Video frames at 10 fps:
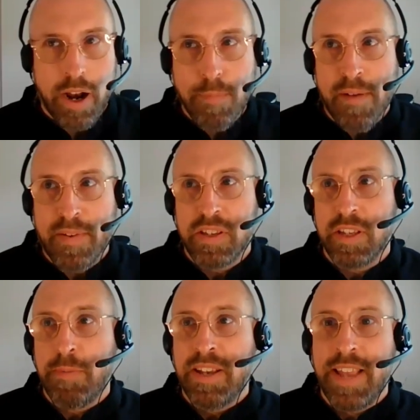I'll preface
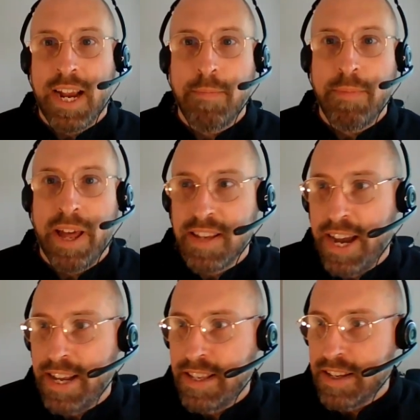this by saying I'm not a
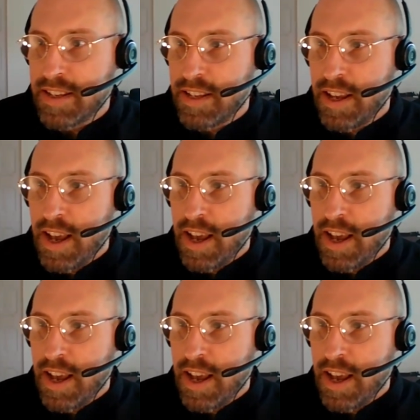scientist.